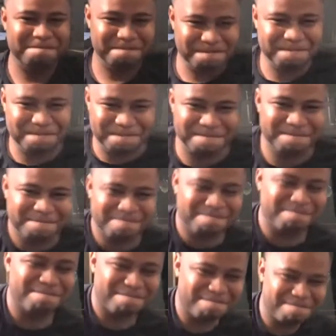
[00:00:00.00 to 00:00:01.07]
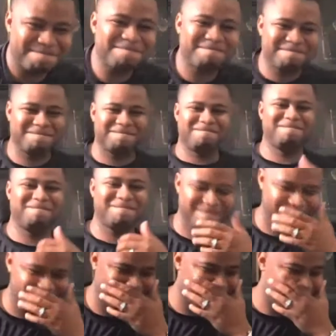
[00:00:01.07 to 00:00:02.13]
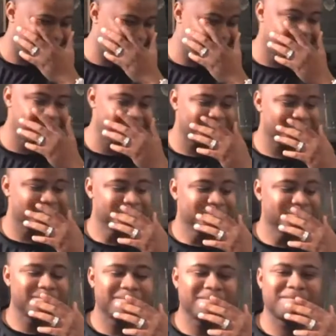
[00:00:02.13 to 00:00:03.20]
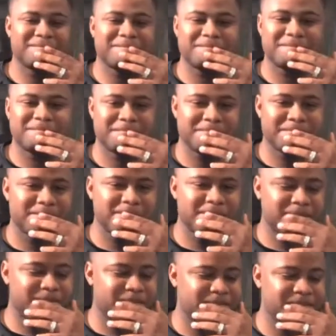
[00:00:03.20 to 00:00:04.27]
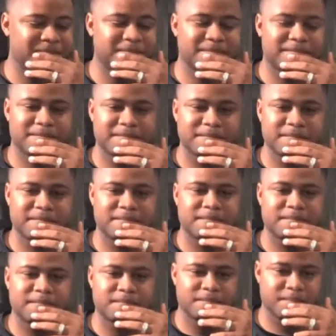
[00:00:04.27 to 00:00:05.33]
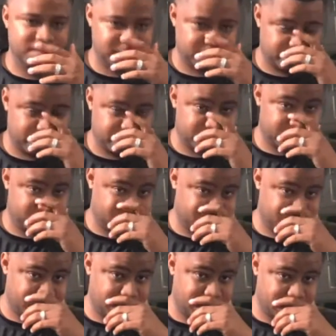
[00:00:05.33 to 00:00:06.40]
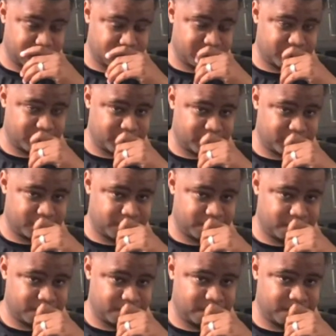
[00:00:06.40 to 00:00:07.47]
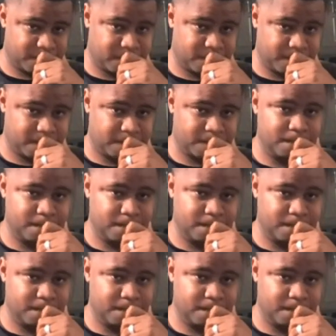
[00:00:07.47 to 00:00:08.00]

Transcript: This person isn't speaking.